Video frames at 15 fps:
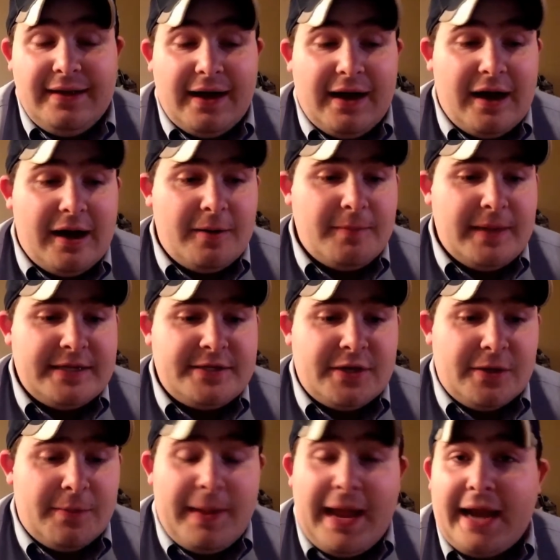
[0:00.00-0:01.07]
And so
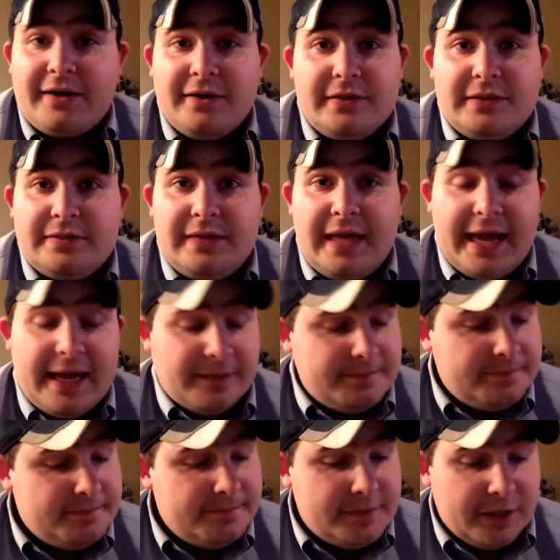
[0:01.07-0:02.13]
the Packers, hey,
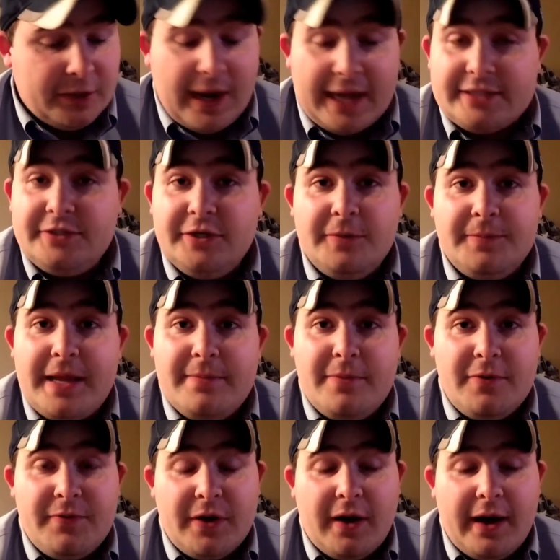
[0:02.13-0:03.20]
congrats to them. They're
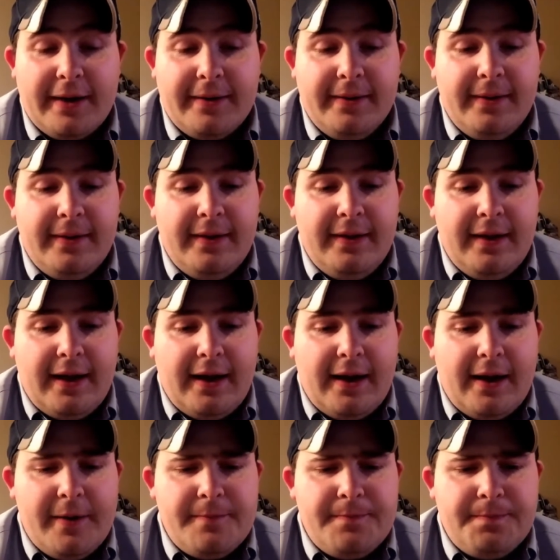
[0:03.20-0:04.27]
moving
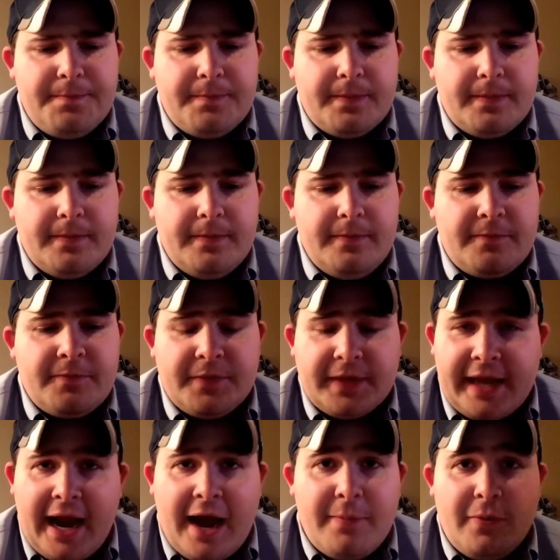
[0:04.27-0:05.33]
on. For the
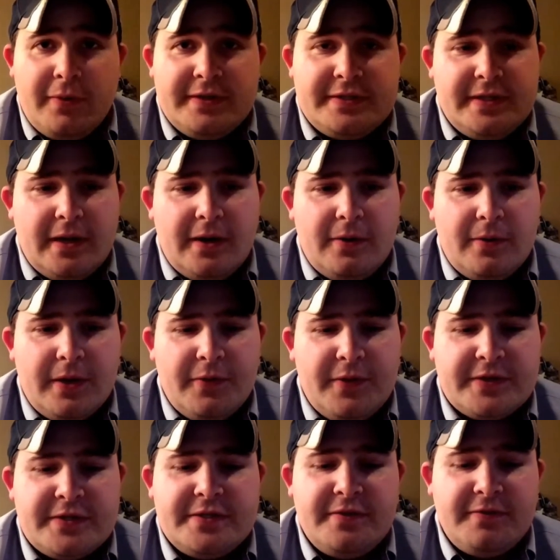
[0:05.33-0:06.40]
Cowboys, though, you know,
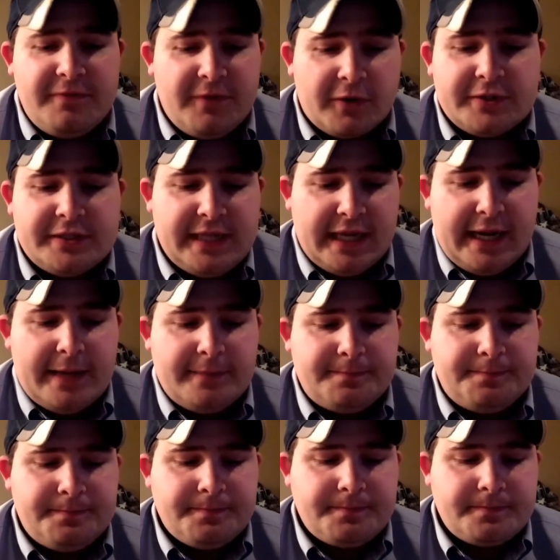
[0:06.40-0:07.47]
this is the first time
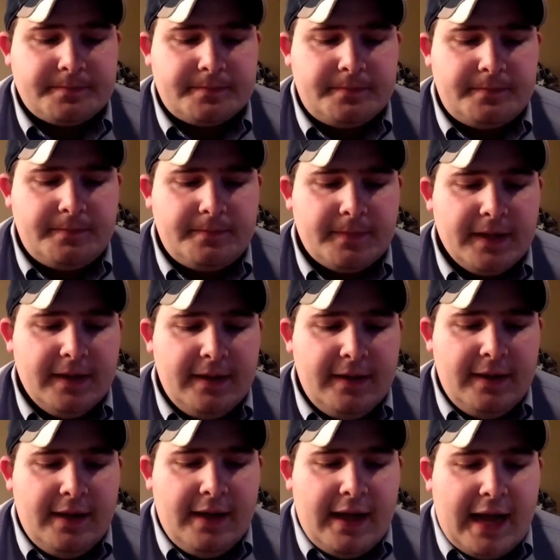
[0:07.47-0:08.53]

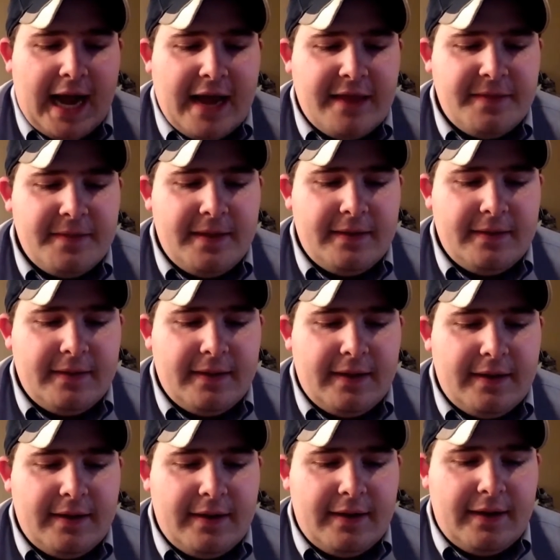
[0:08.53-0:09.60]

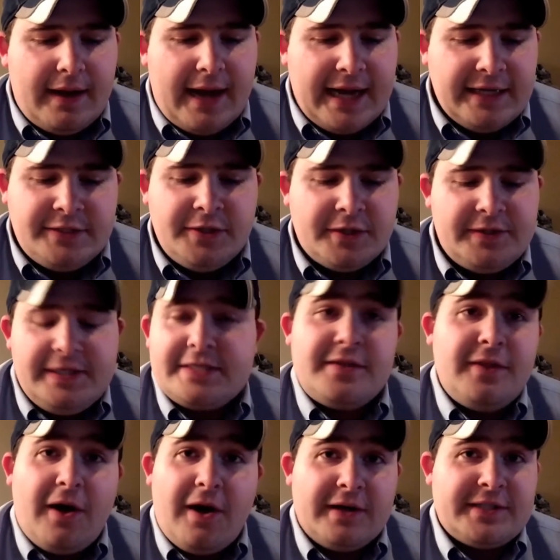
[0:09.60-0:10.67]
I took this
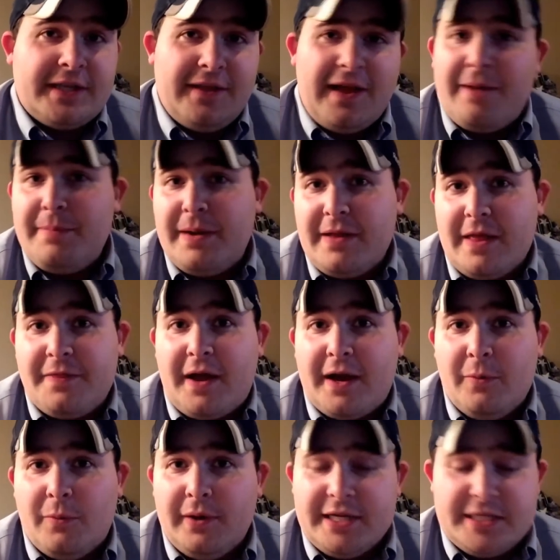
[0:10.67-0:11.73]
loss a lot better than I thought I
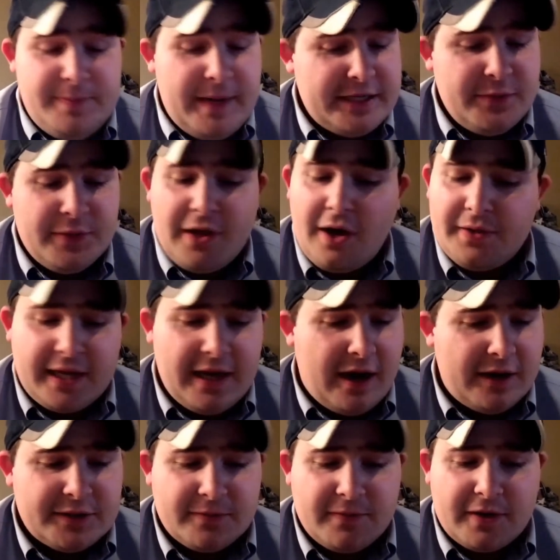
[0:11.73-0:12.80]
would, especially with all the
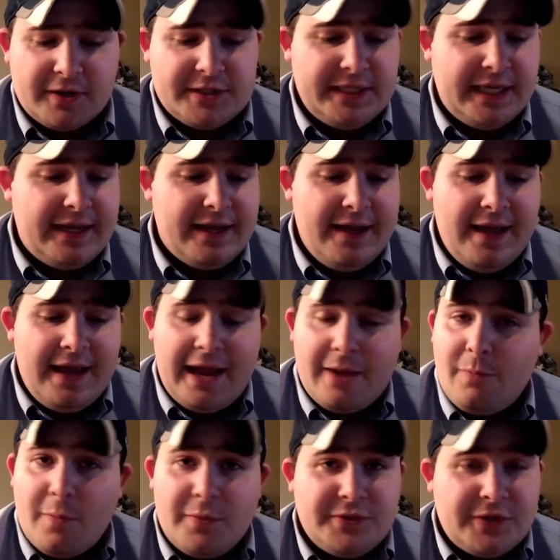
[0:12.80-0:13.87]
controversy and
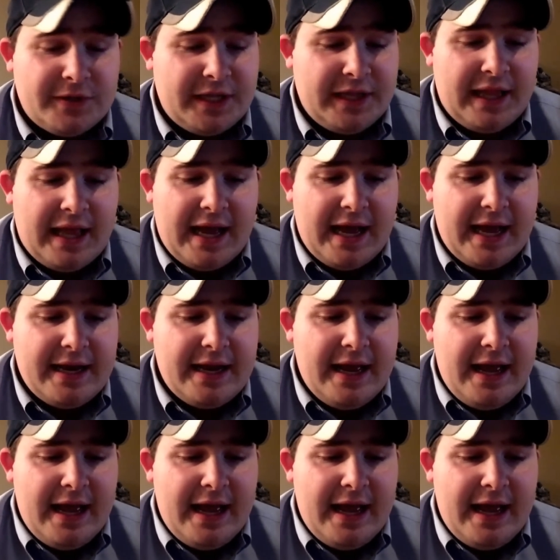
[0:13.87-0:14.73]
what was on the line.